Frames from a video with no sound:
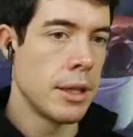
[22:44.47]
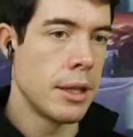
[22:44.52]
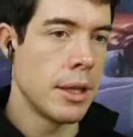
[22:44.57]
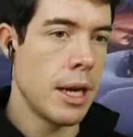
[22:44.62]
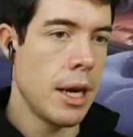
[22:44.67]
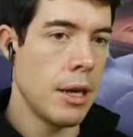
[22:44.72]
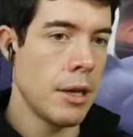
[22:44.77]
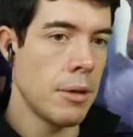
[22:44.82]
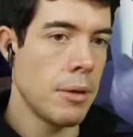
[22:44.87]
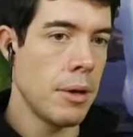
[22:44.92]

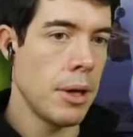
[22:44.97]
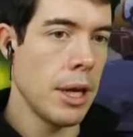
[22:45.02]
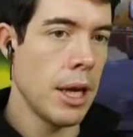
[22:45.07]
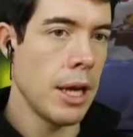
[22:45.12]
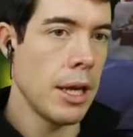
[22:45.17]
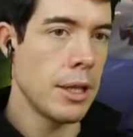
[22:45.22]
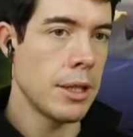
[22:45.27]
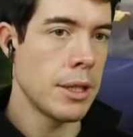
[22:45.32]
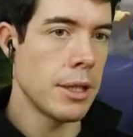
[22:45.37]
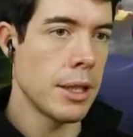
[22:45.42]
How do I
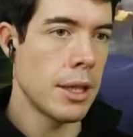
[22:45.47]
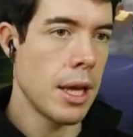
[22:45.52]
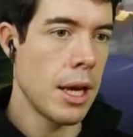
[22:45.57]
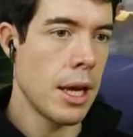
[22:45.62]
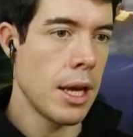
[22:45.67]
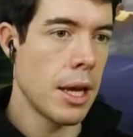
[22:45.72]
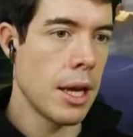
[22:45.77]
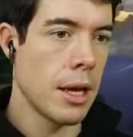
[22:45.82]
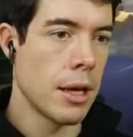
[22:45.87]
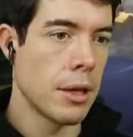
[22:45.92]
get into
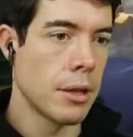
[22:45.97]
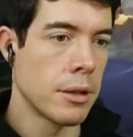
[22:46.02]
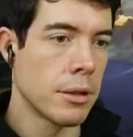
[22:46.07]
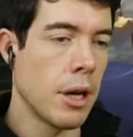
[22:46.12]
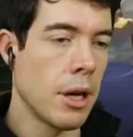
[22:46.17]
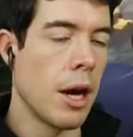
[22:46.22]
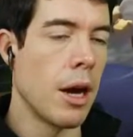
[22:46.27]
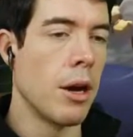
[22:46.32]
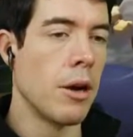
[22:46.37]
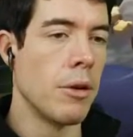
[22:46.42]
there?
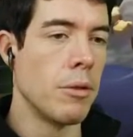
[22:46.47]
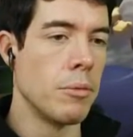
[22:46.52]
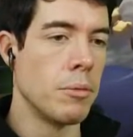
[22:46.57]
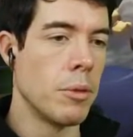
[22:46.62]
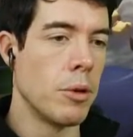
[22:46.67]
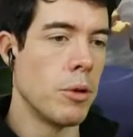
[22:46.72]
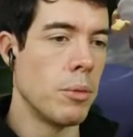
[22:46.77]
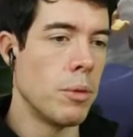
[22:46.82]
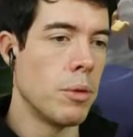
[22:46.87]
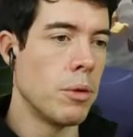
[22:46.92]
Oh,
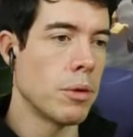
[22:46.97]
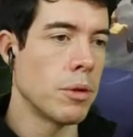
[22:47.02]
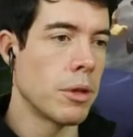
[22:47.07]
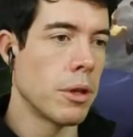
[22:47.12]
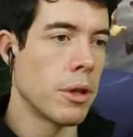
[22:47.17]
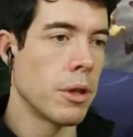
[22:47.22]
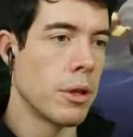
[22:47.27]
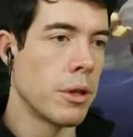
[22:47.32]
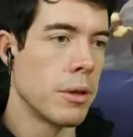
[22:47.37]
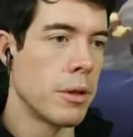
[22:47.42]
more
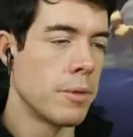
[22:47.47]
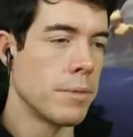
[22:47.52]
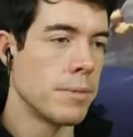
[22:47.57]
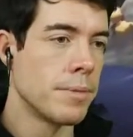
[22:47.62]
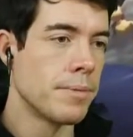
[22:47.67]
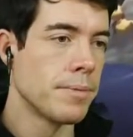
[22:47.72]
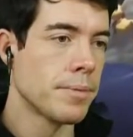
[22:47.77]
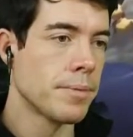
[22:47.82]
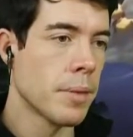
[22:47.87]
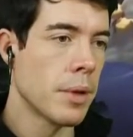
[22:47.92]
water.
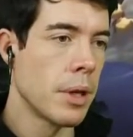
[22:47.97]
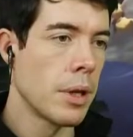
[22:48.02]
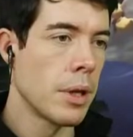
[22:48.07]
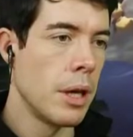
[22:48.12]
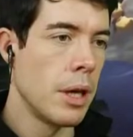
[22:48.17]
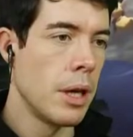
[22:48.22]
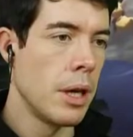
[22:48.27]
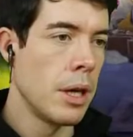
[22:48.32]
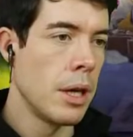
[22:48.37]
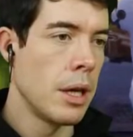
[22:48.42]

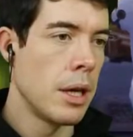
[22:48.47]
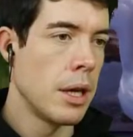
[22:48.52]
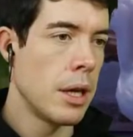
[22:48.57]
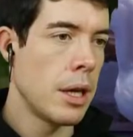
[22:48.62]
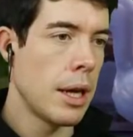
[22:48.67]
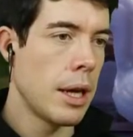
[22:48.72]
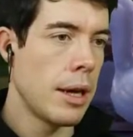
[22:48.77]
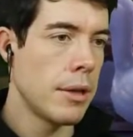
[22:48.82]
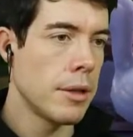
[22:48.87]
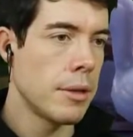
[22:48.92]

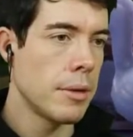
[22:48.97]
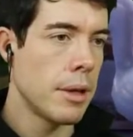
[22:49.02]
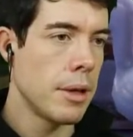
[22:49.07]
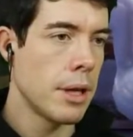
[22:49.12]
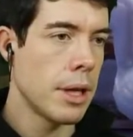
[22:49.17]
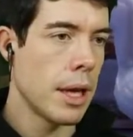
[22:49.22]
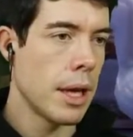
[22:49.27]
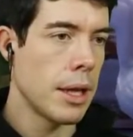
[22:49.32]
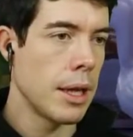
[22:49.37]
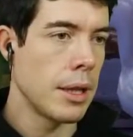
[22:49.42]
How do I
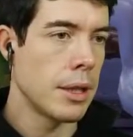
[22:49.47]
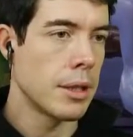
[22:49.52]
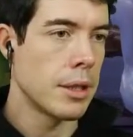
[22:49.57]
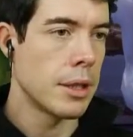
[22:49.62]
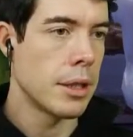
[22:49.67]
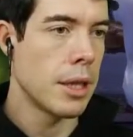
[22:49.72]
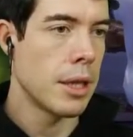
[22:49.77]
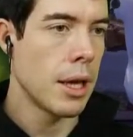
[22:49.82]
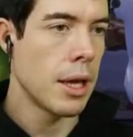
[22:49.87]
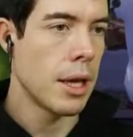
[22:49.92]
get into
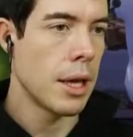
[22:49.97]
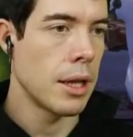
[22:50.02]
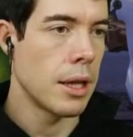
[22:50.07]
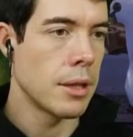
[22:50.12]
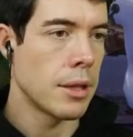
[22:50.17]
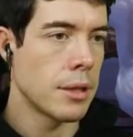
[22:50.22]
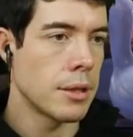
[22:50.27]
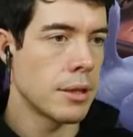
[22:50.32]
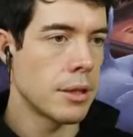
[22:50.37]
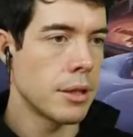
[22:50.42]
there?
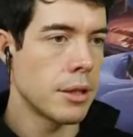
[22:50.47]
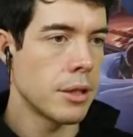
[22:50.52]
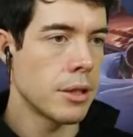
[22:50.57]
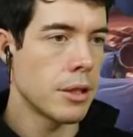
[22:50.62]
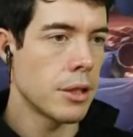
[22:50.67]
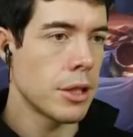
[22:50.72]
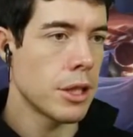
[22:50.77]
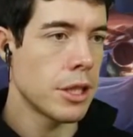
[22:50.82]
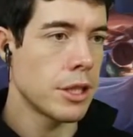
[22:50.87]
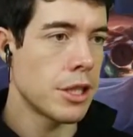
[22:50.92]
There's a,
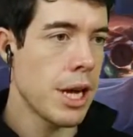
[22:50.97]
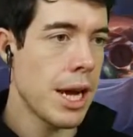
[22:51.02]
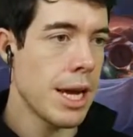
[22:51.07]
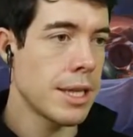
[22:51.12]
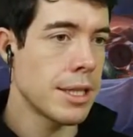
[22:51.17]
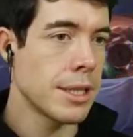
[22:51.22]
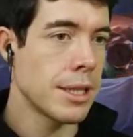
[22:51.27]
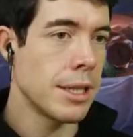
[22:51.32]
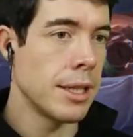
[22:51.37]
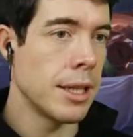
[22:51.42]
there's a
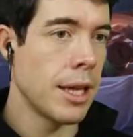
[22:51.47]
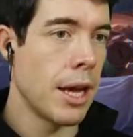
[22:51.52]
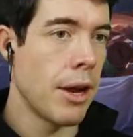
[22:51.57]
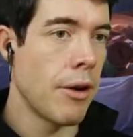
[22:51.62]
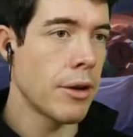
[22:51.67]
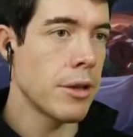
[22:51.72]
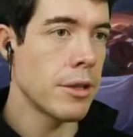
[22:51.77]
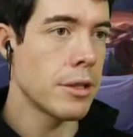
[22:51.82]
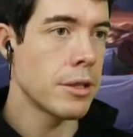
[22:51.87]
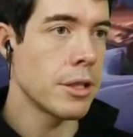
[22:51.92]
chest in there.
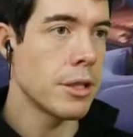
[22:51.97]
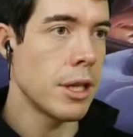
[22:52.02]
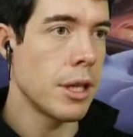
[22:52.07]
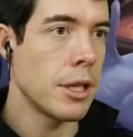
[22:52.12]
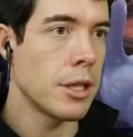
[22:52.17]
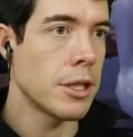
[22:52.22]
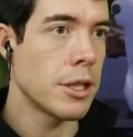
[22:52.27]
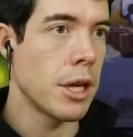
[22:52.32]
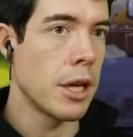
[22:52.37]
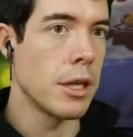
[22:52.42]
I can see
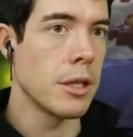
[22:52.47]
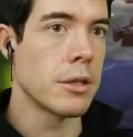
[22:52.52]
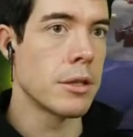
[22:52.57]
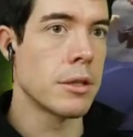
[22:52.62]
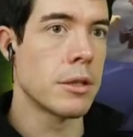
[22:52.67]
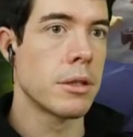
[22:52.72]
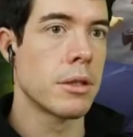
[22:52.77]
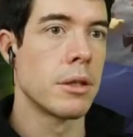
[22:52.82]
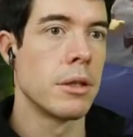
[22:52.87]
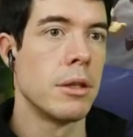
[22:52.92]
a
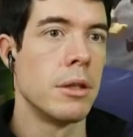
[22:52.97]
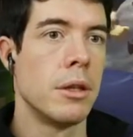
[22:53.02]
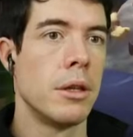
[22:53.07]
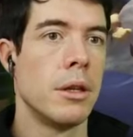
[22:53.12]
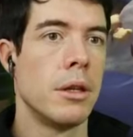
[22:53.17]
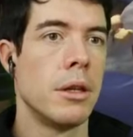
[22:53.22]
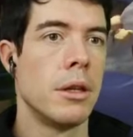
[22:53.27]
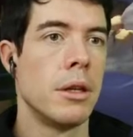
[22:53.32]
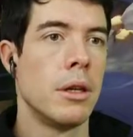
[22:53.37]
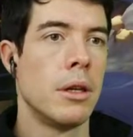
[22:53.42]
chest.
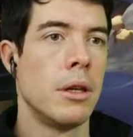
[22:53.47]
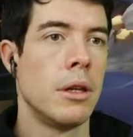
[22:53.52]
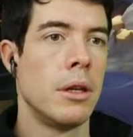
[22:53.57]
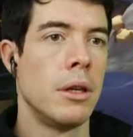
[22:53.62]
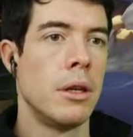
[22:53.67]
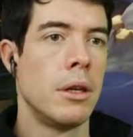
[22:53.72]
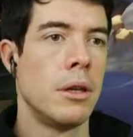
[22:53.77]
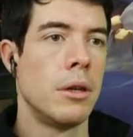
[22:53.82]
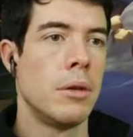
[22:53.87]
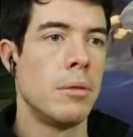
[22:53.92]

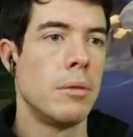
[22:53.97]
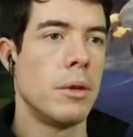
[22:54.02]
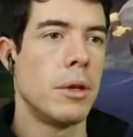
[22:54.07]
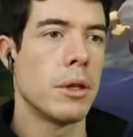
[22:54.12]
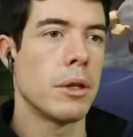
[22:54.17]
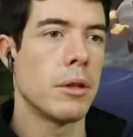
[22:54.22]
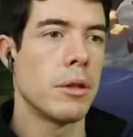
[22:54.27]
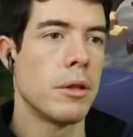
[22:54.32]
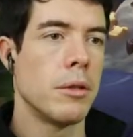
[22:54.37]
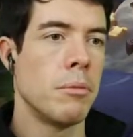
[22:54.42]

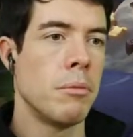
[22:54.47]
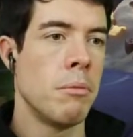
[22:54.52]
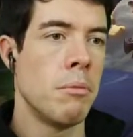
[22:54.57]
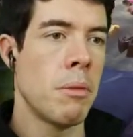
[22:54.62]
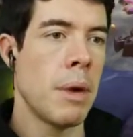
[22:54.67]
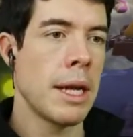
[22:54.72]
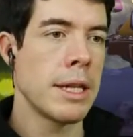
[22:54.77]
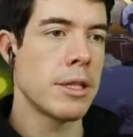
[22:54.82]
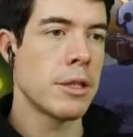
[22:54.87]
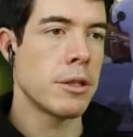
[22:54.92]
What
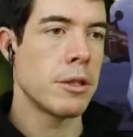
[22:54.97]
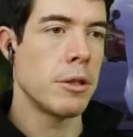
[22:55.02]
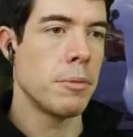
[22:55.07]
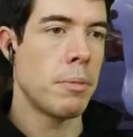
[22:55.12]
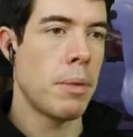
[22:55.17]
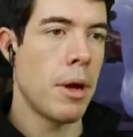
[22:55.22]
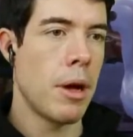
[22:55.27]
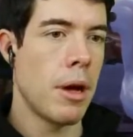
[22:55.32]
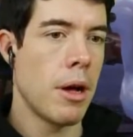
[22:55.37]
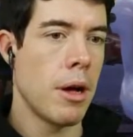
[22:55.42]
magical
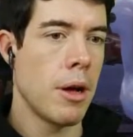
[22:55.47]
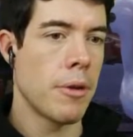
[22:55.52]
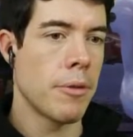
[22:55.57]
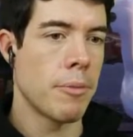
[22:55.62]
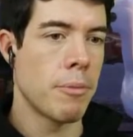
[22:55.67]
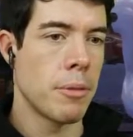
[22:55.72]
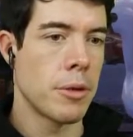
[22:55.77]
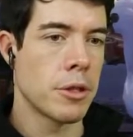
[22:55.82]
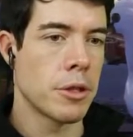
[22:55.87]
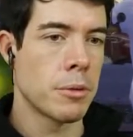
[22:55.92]

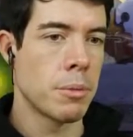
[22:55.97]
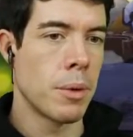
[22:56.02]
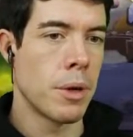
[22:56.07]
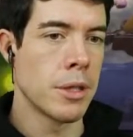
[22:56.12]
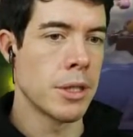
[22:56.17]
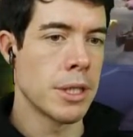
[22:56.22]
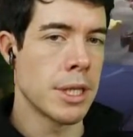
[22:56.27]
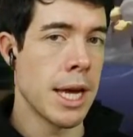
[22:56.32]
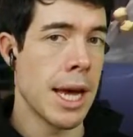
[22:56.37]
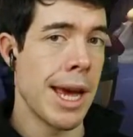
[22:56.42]
path must
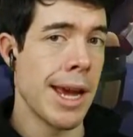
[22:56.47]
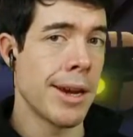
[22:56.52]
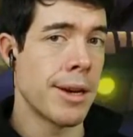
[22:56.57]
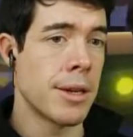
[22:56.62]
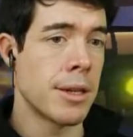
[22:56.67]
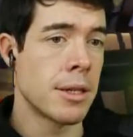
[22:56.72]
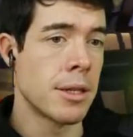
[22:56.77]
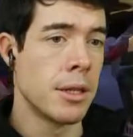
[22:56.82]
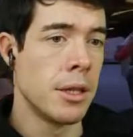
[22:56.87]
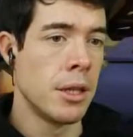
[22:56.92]
one take?
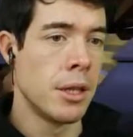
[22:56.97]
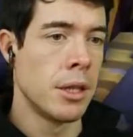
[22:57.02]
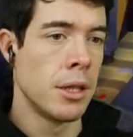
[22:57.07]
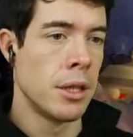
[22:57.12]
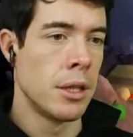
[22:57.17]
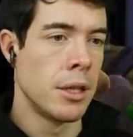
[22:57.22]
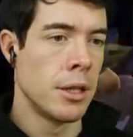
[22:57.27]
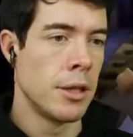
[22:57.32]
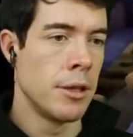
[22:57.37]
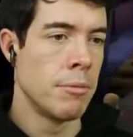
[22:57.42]

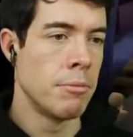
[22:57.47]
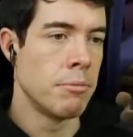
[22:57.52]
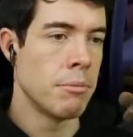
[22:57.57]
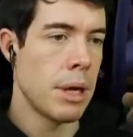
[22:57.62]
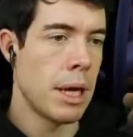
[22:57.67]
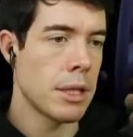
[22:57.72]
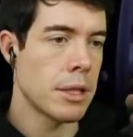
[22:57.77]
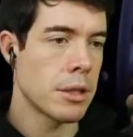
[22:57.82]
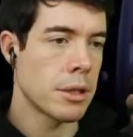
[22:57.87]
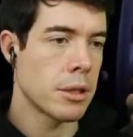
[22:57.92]

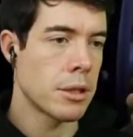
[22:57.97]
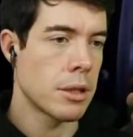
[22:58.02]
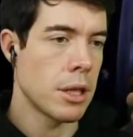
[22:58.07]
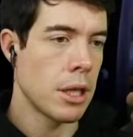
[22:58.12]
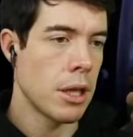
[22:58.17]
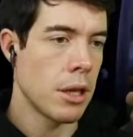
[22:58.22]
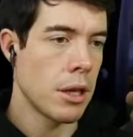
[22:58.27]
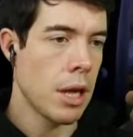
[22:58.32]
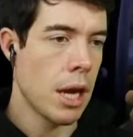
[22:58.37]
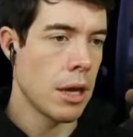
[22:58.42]
Magic...
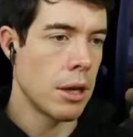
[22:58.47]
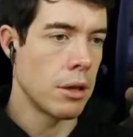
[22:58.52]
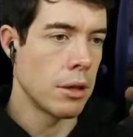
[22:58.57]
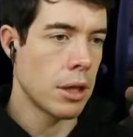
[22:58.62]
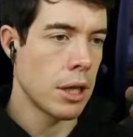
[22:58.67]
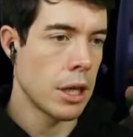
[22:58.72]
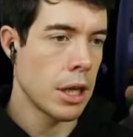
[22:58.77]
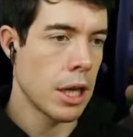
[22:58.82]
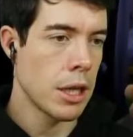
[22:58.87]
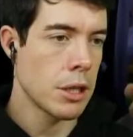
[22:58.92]
Can I... Hang on.
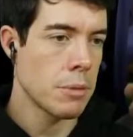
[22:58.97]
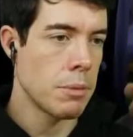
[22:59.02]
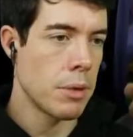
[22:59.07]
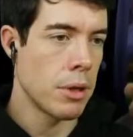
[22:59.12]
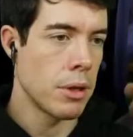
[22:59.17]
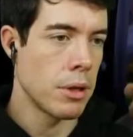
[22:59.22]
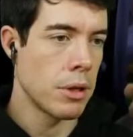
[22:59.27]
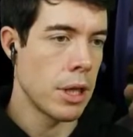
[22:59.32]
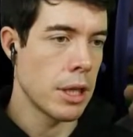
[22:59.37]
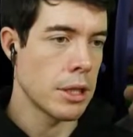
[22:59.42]
Can I get this
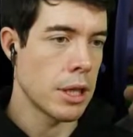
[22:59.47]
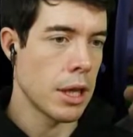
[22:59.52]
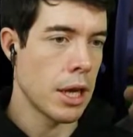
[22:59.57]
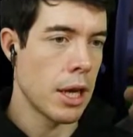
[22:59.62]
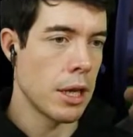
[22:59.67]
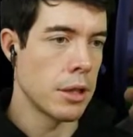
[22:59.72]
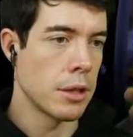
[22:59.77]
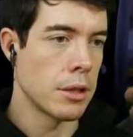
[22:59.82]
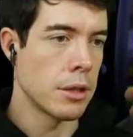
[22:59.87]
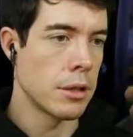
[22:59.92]
money? Yes, I can.